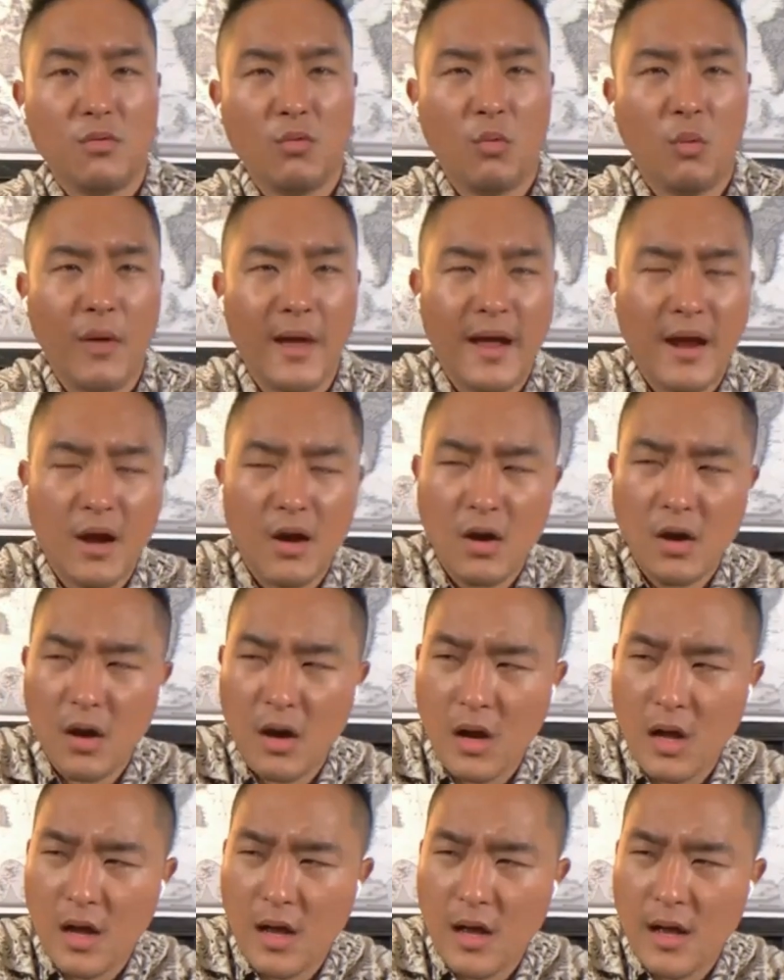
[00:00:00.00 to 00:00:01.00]
where
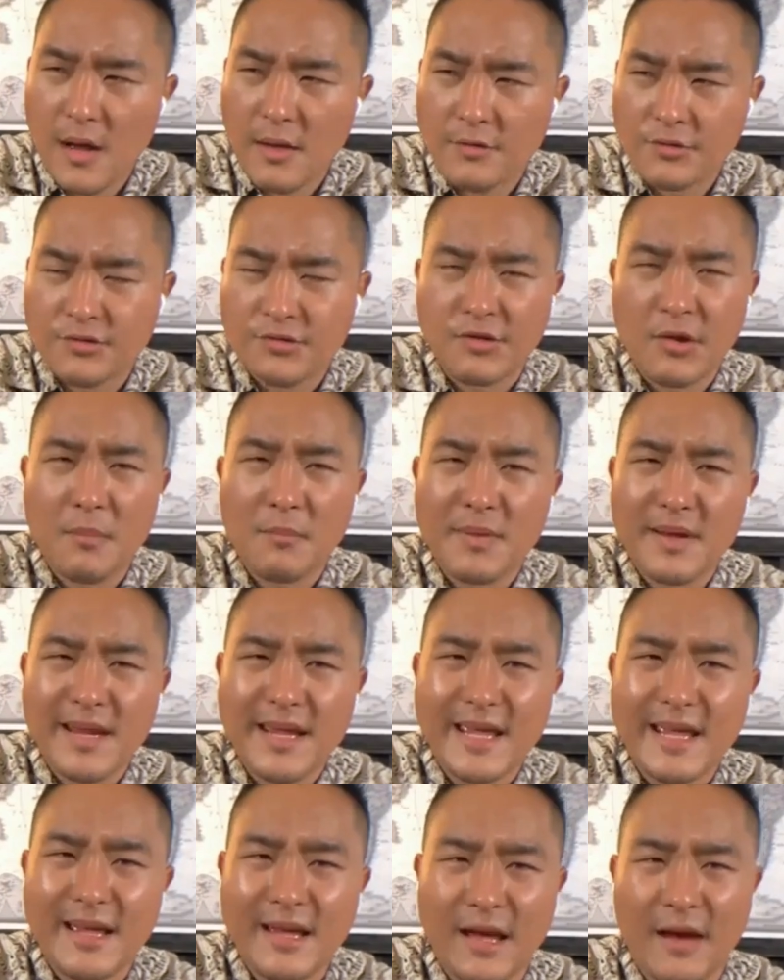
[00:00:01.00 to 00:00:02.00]
uh,
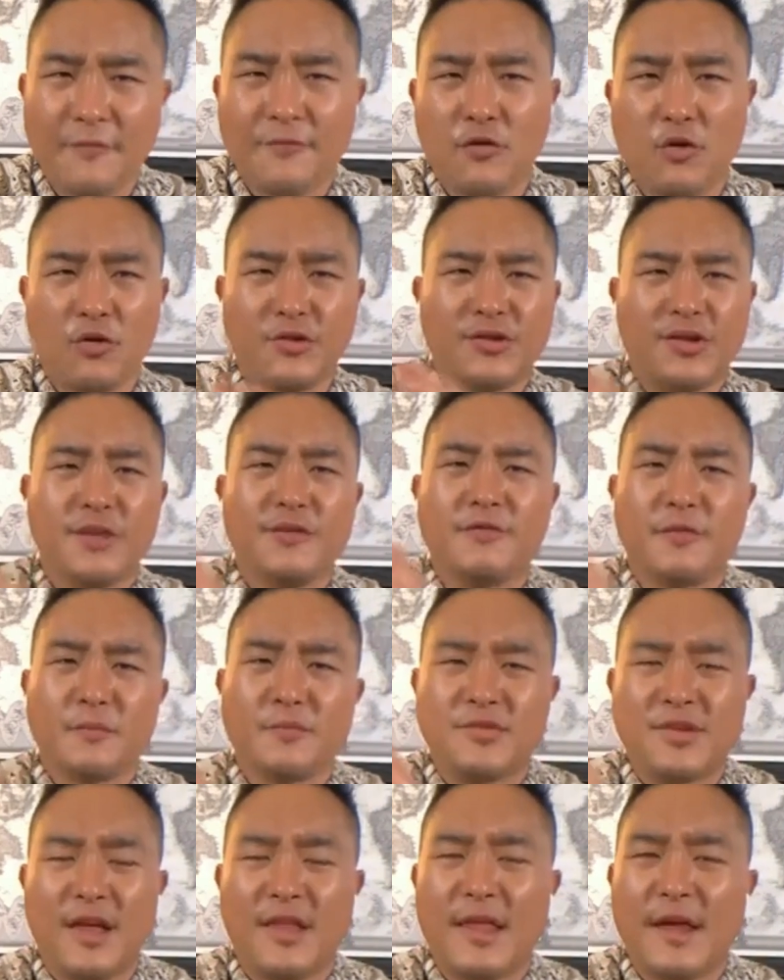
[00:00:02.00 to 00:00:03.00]
somebody, of course, he's
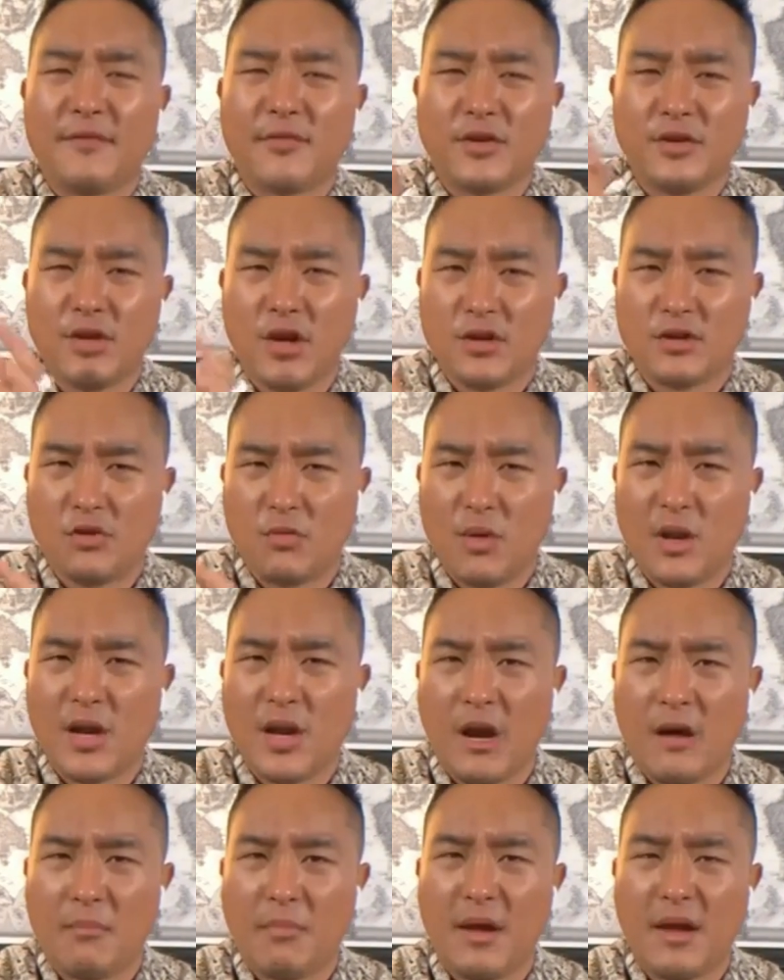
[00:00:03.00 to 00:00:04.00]
from South Africa, Dr.
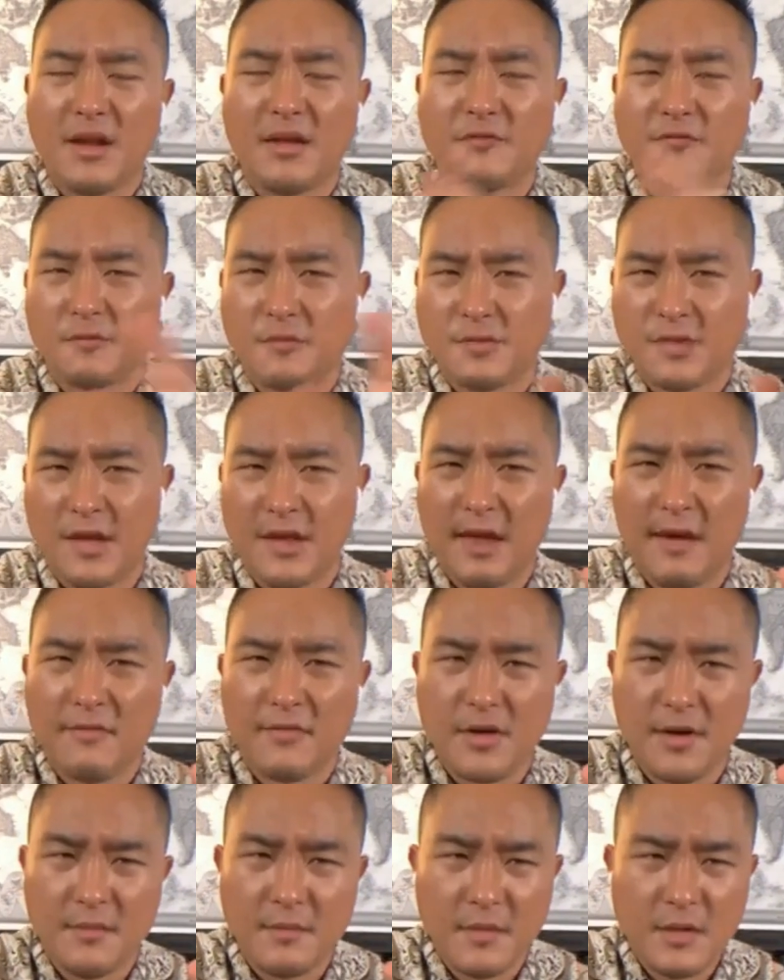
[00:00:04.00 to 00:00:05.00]
Rodney Howard-Browne, he's from South
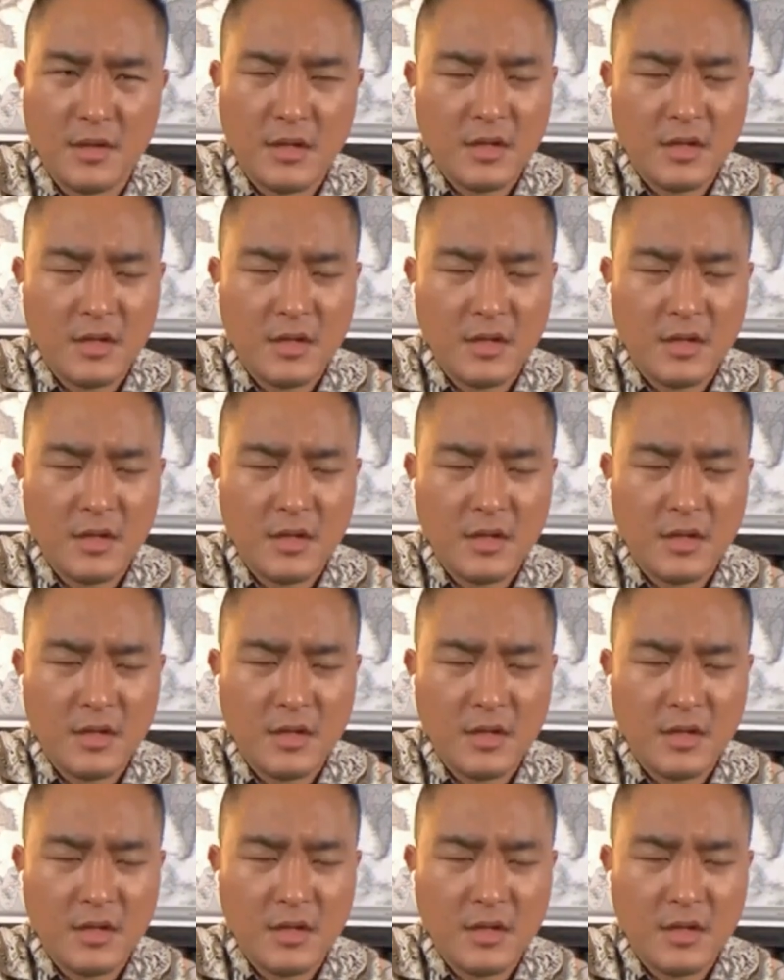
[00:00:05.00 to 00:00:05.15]
Africa,